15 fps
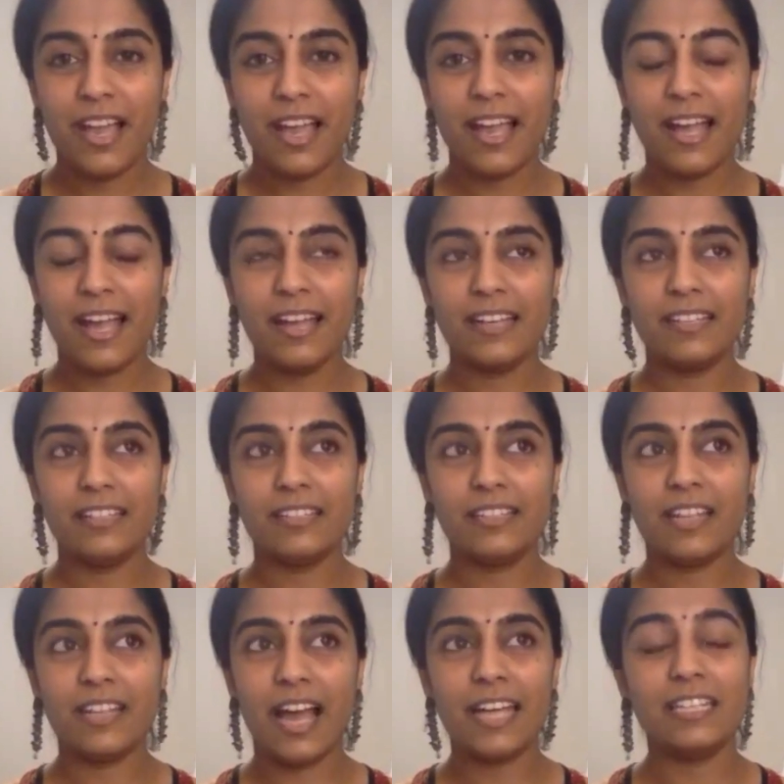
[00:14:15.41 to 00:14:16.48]
And
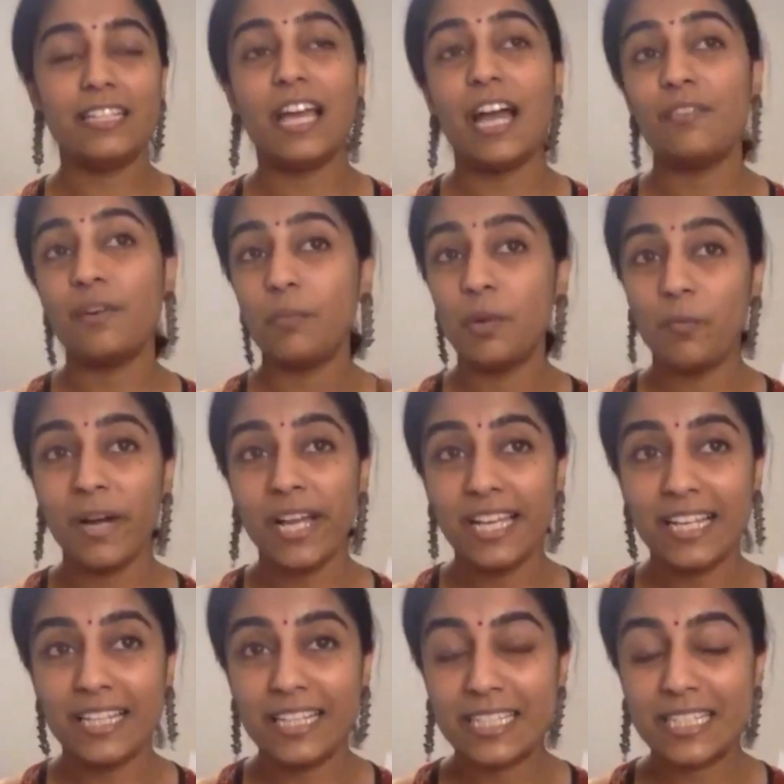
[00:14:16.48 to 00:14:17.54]
I didn't have a mobile
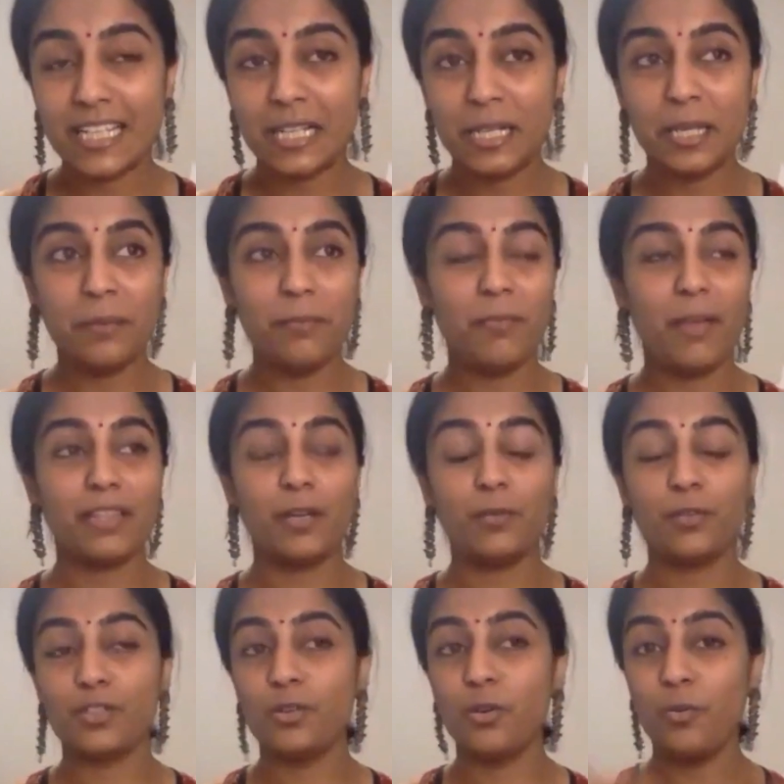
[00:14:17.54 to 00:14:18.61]
at that time. There
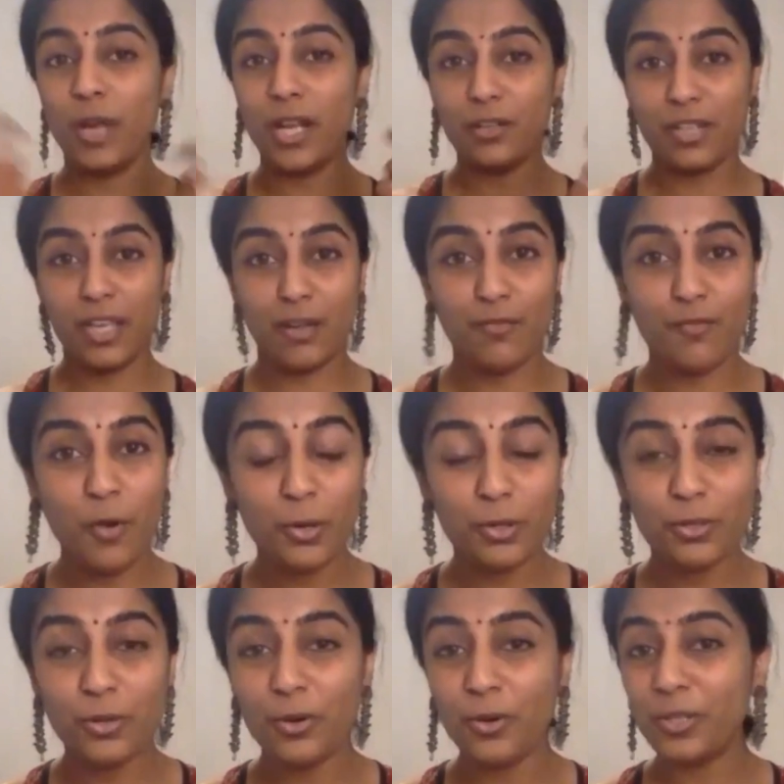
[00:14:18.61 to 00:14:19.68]
was no way to take
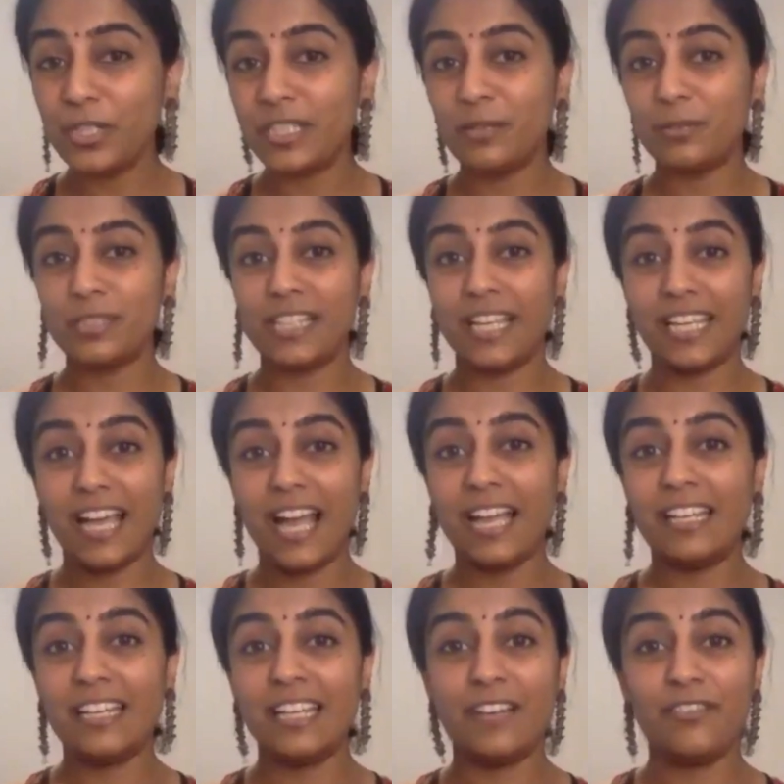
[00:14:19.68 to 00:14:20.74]
photos. There was like I
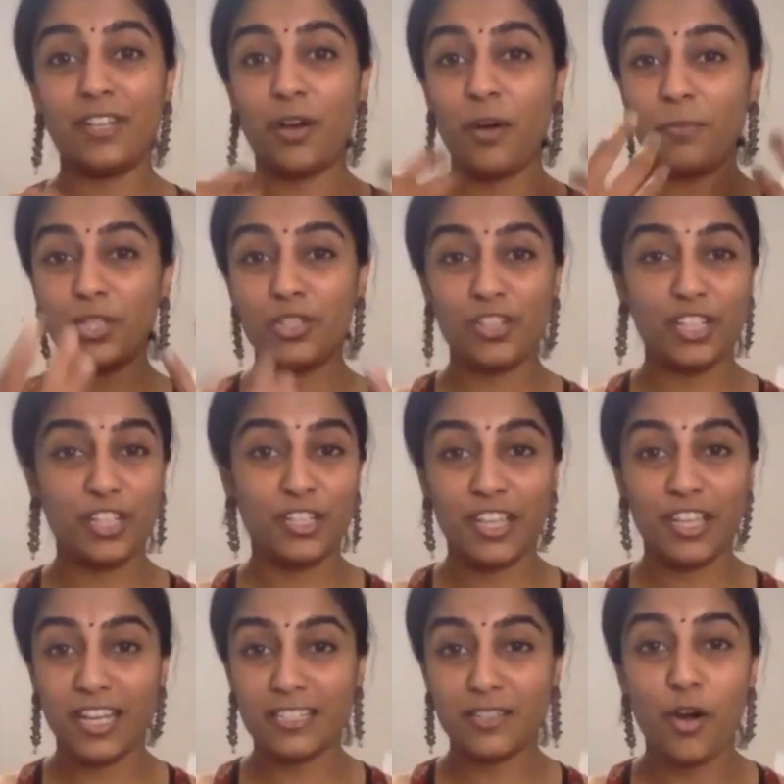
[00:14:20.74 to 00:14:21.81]
didn't have an opportunity to
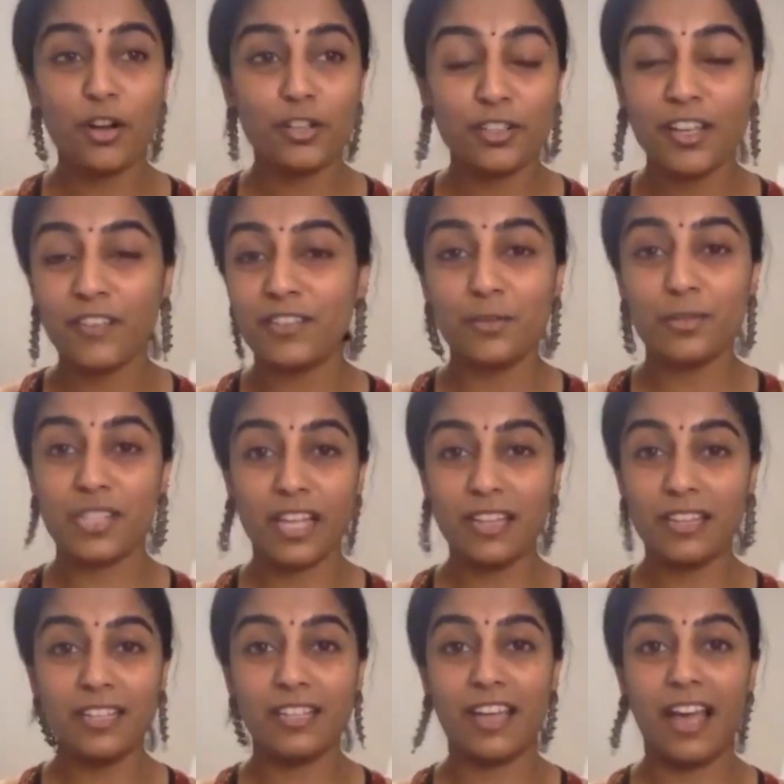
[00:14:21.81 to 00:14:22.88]
get his autograph. There was
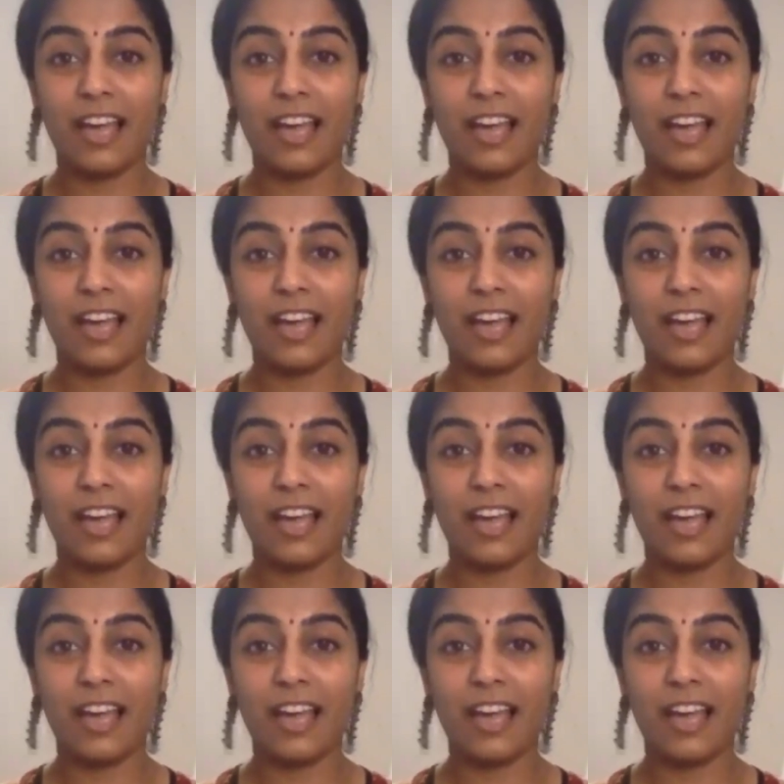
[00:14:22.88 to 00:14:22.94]
nothing.